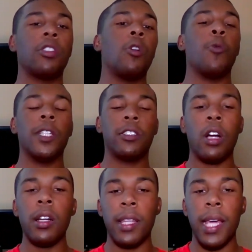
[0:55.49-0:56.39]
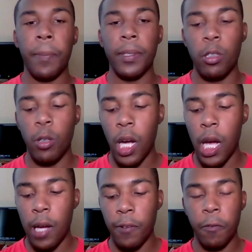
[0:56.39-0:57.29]
So we start the episode
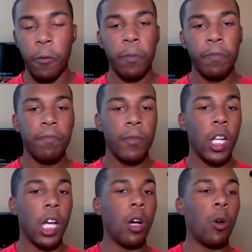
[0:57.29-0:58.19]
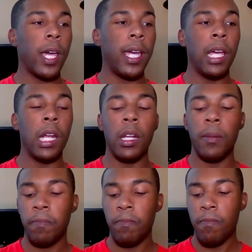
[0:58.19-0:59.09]
off, you know,
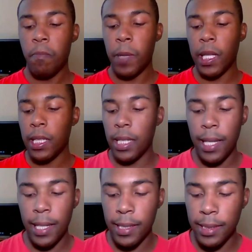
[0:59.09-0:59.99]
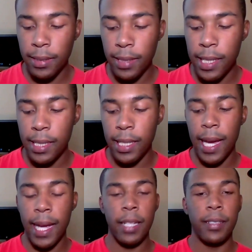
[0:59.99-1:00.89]
in Melody Hills,
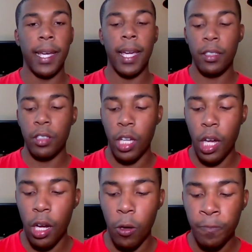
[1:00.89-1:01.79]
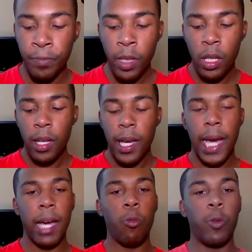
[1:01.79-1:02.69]
Indiana, decades ago,
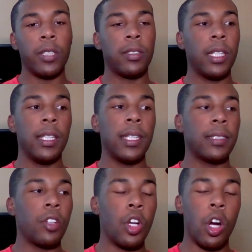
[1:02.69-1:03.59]
and we see this